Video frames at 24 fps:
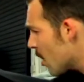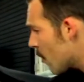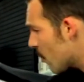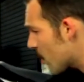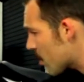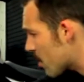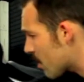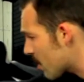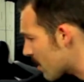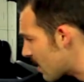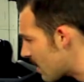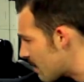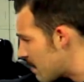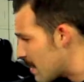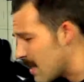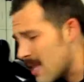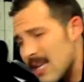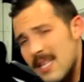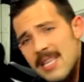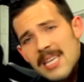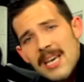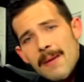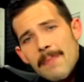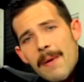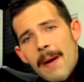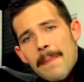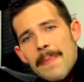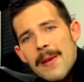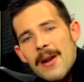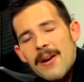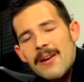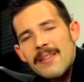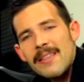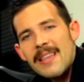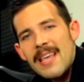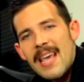which is going to be the tip up
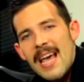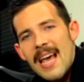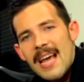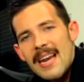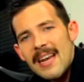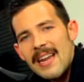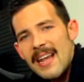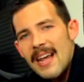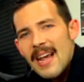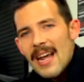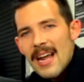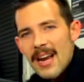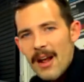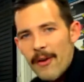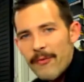here at the end.